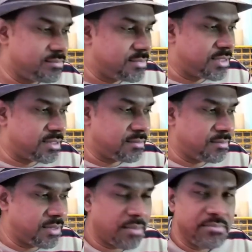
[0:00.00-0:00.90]
The
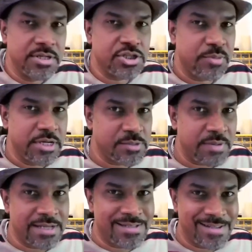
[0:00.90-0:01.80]
numbers to be
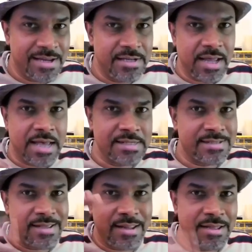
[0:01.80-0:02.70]
displayed sent as
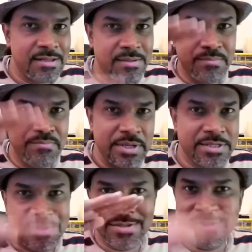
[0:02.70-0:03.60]
serial
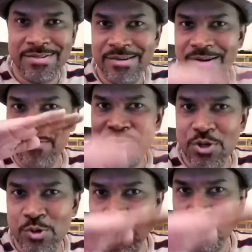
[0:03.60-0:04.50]
bits of
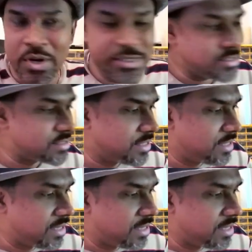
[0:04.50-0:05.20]
zeros and ones,